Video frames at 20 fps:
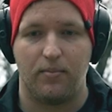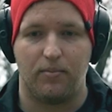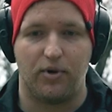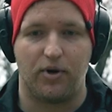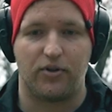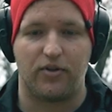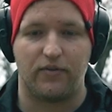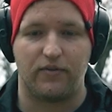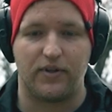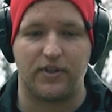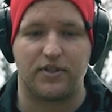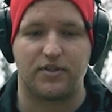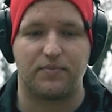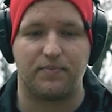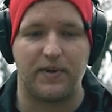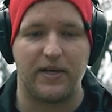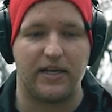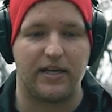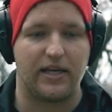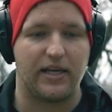both of us
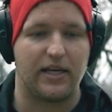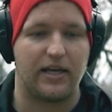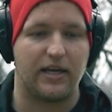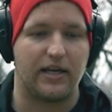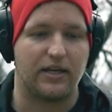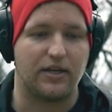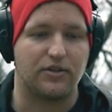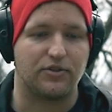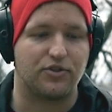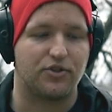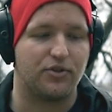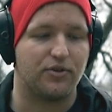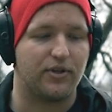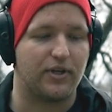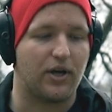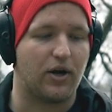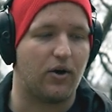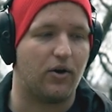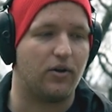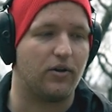speaking and
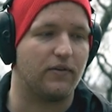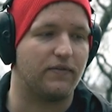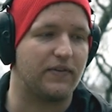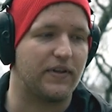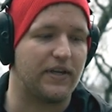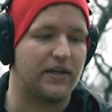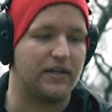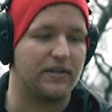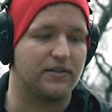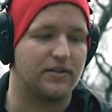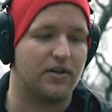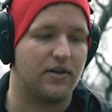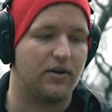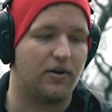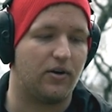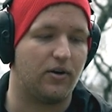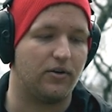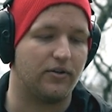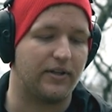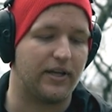shooting all of these
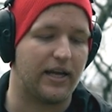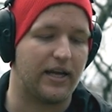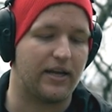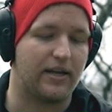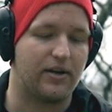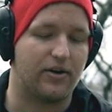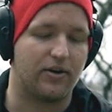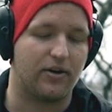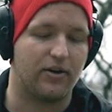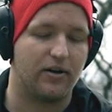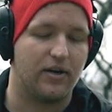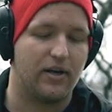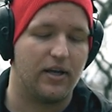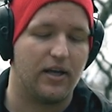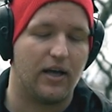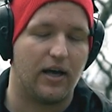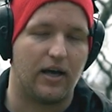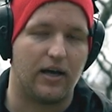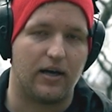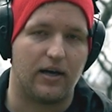all day here,
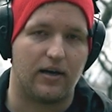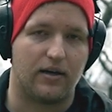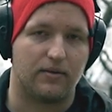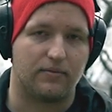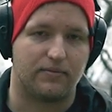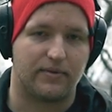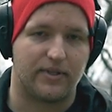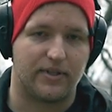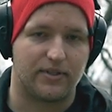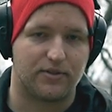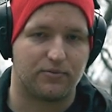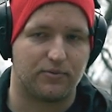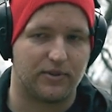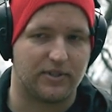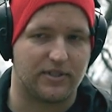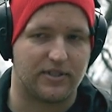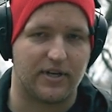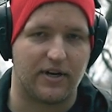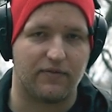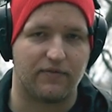this
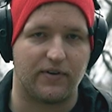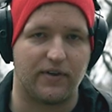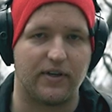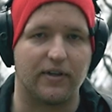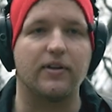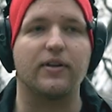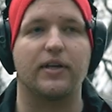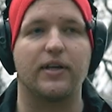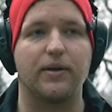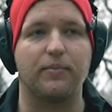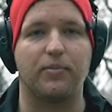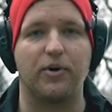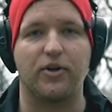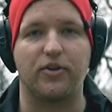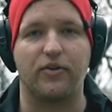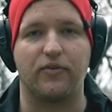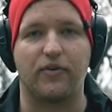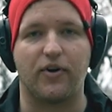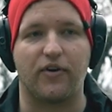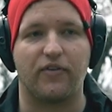one's definitely
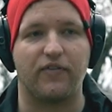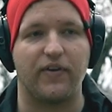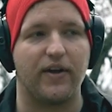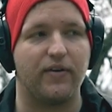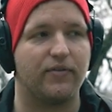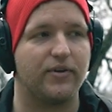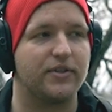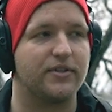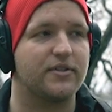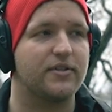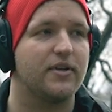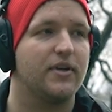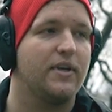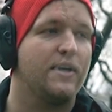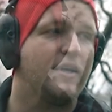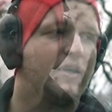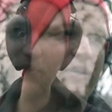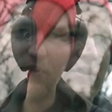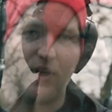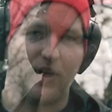both of our favorites.
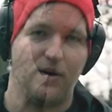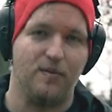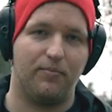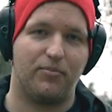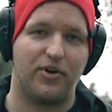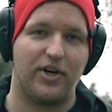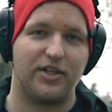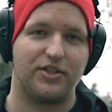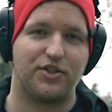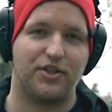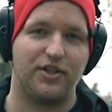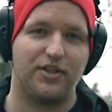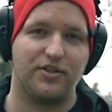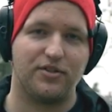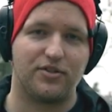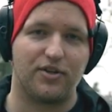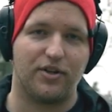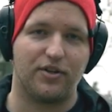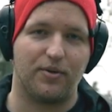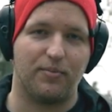
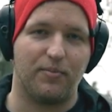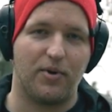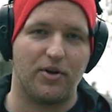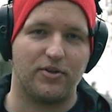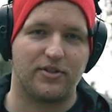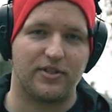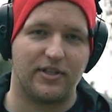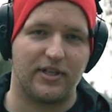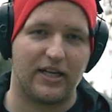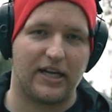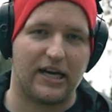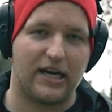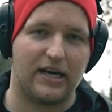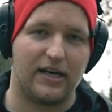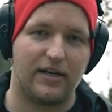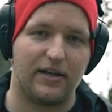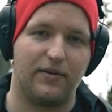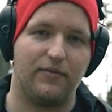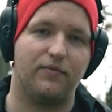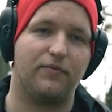Impressions on the Mosin
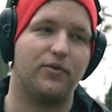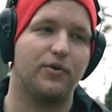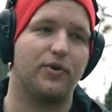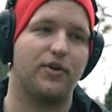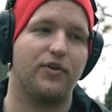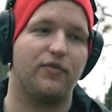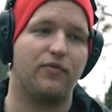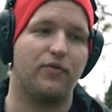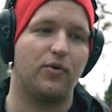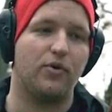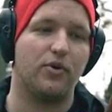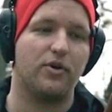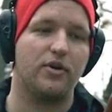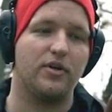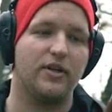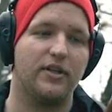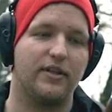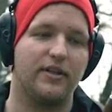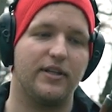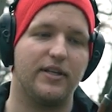Nagant
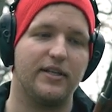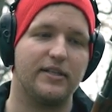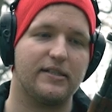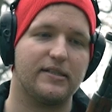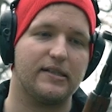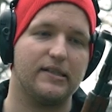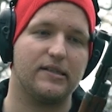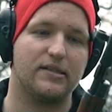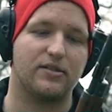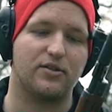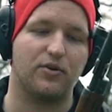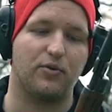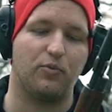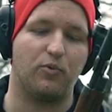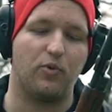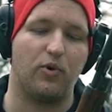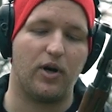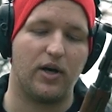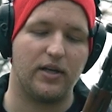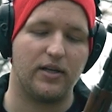M44. This is the
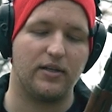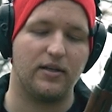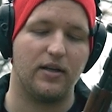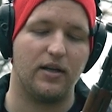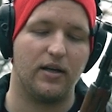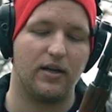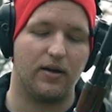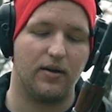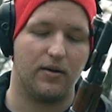one